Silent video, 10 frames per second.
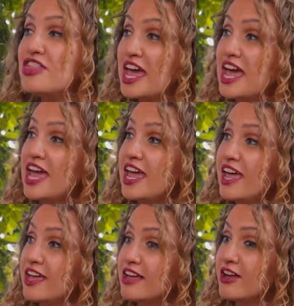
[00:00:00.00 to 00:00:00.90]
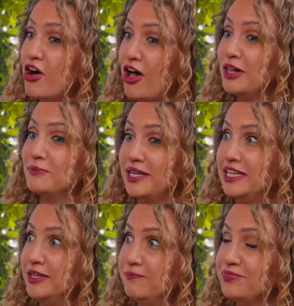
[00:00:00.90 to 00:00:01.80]
They call
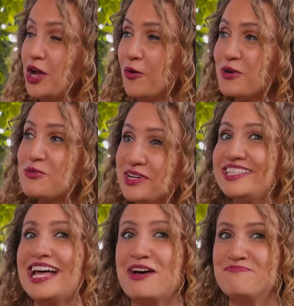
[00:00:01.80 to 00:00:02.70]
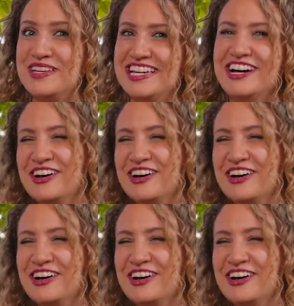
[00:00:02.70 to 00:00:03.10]
me or WhatsApp me